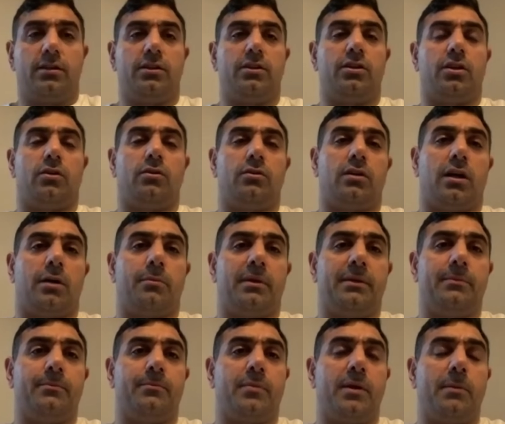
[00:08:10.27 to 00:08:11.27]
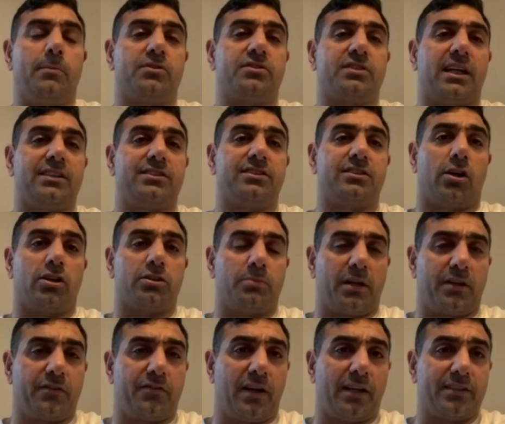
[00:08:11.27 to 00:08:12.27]
You know, I mean, people say styles
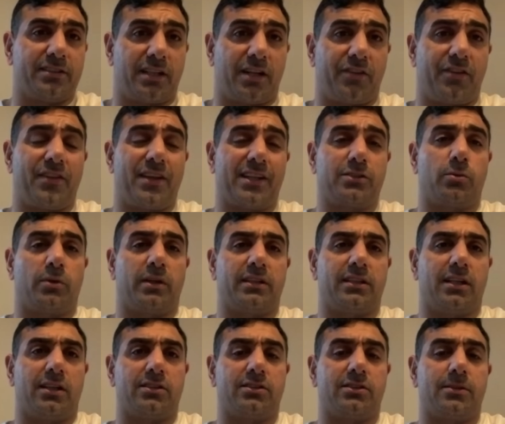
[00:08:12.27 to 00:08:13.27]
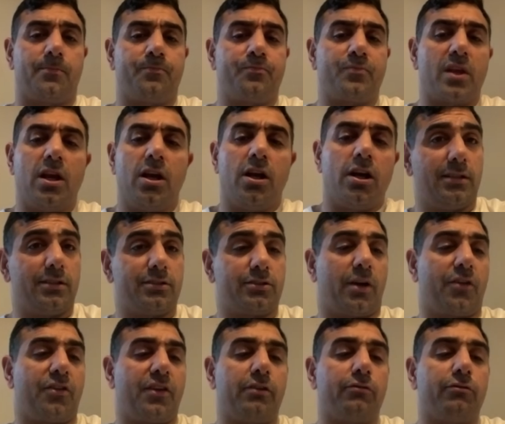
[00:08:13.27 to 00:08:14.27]
make fights, and I think that's what it does.
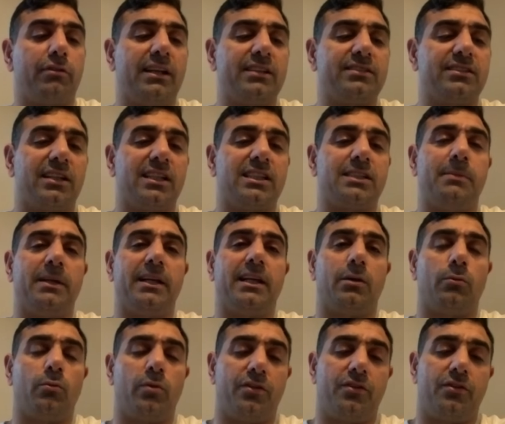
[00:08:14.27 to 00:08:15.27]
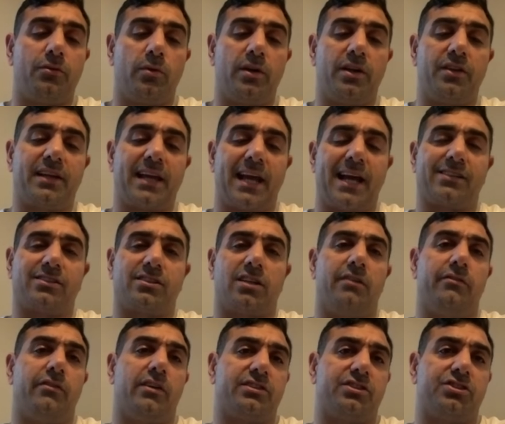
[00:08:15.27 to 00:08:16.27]
So I think realistically speaking, with with
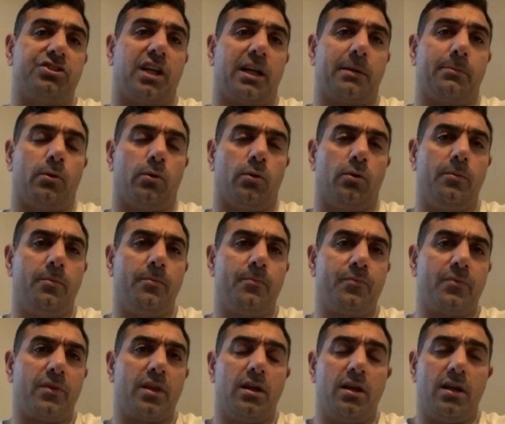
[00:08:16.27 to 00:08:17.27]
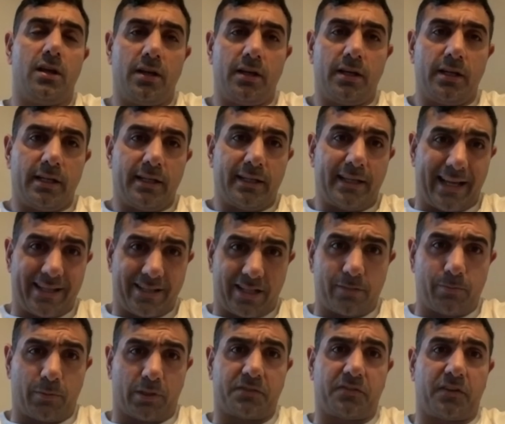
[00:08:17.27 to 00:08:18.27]
KSI versus Jake Paul,
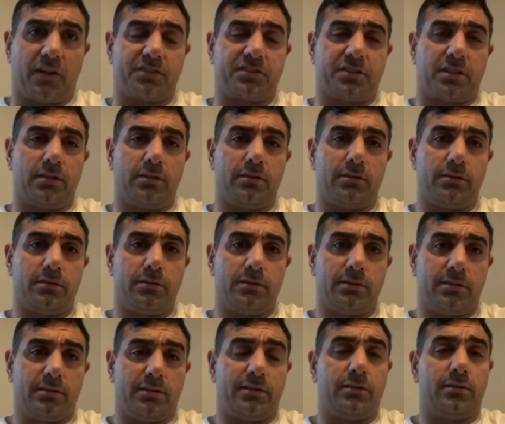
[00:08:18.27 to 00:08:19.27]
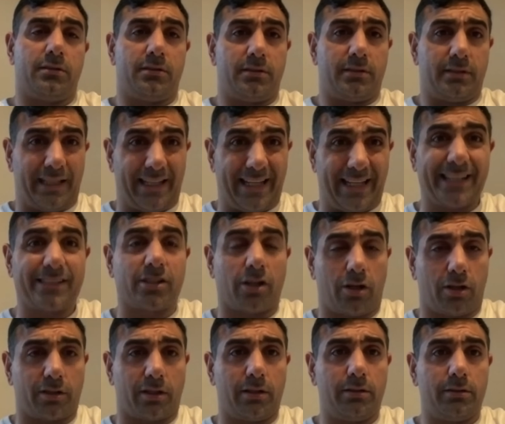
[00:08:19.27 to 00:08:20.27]
KSI is much faster. He
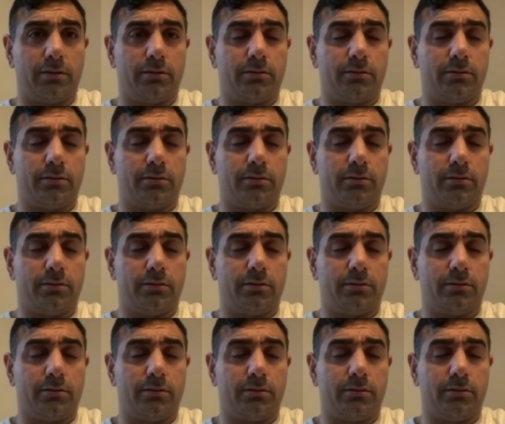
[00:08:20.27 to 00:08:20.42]
hits harder.